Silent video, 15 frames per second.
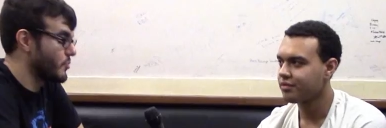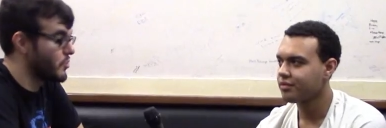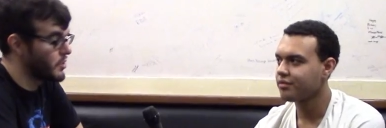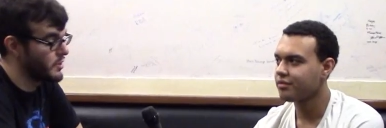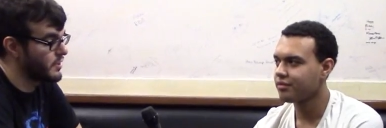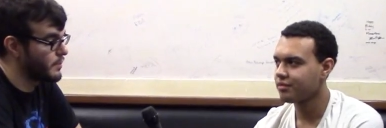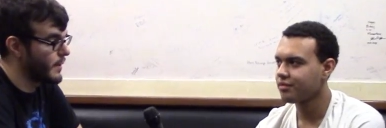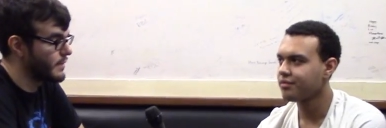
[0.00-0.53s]

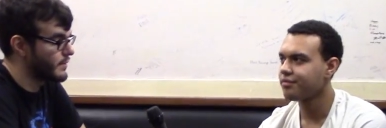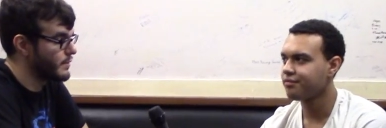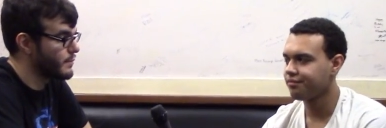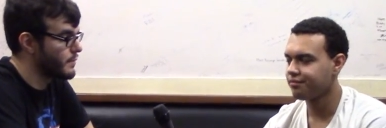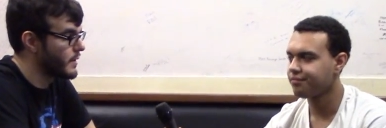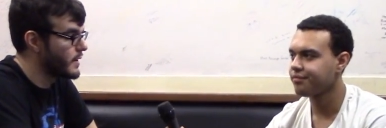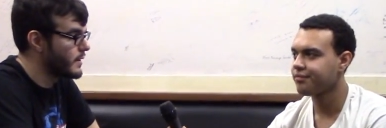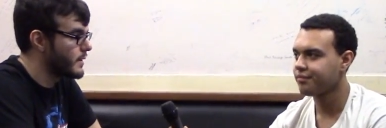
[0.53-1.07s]
Speaker 1: really expensive
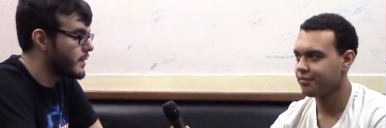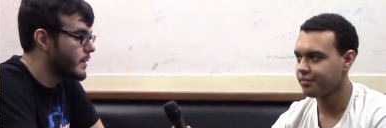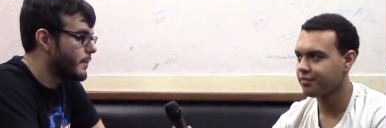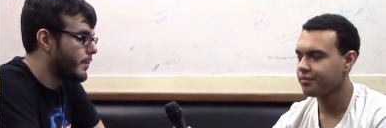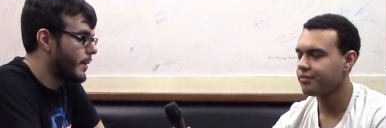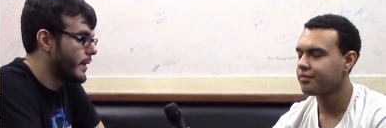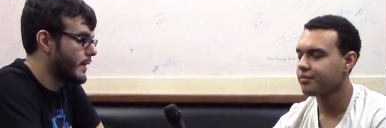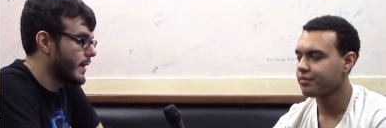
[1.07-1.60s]

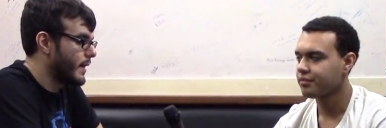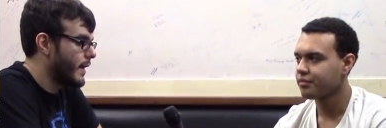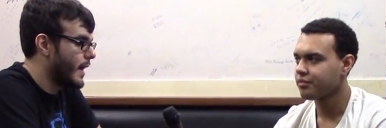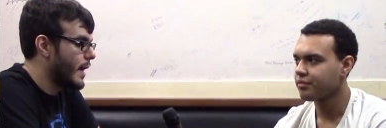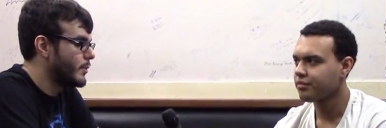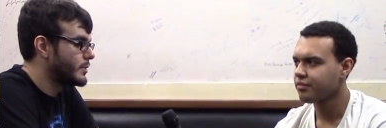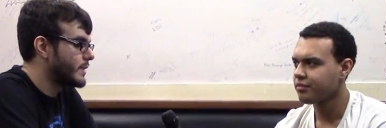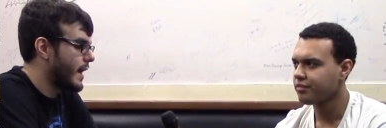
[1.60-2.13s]
but
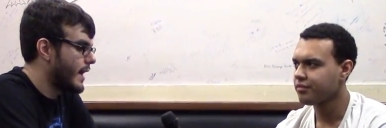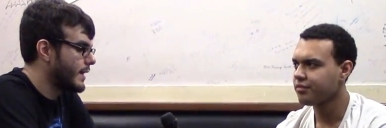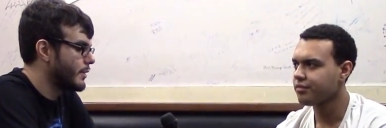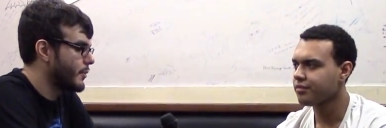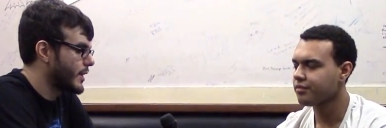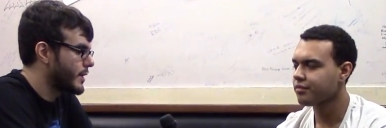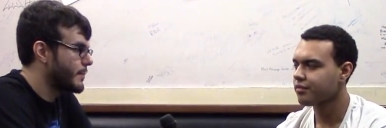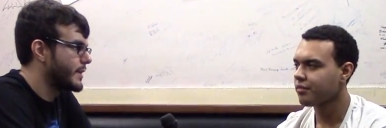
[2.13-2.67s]
I would
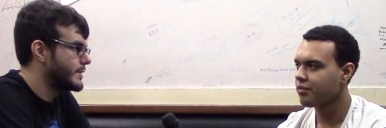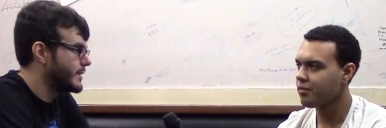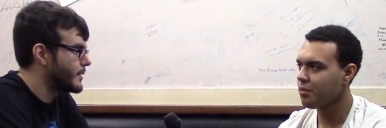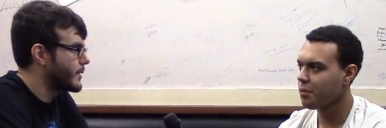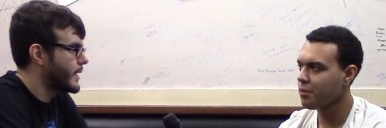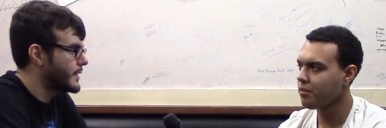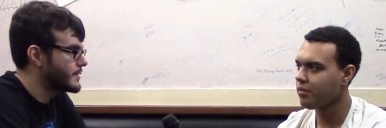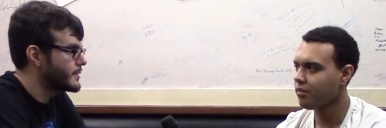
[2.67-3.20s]
highly recommend the
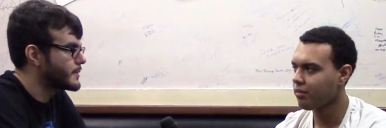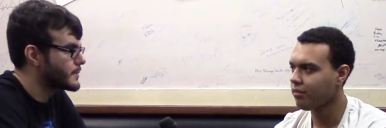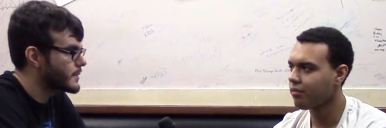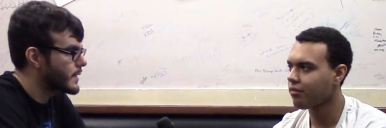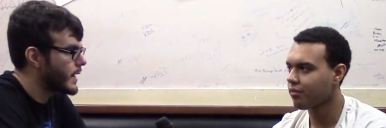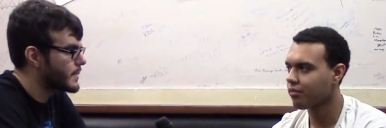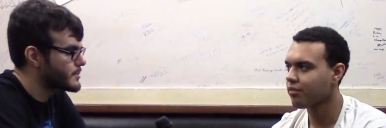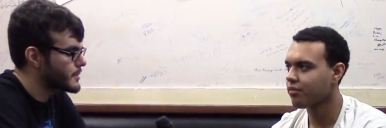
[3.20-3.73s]
Elgato
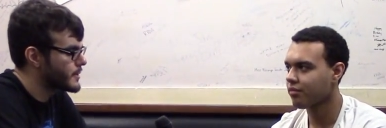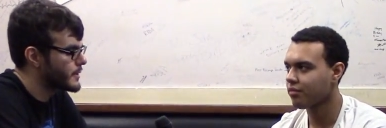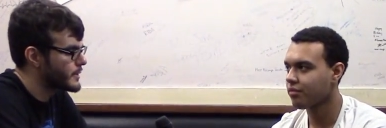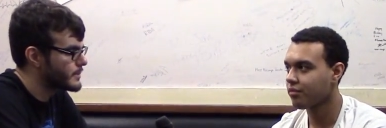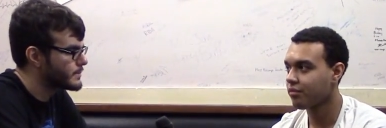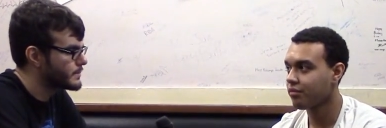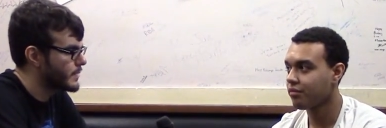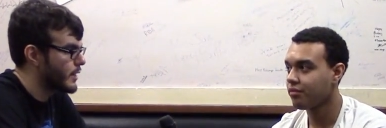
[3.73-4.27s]
capture card.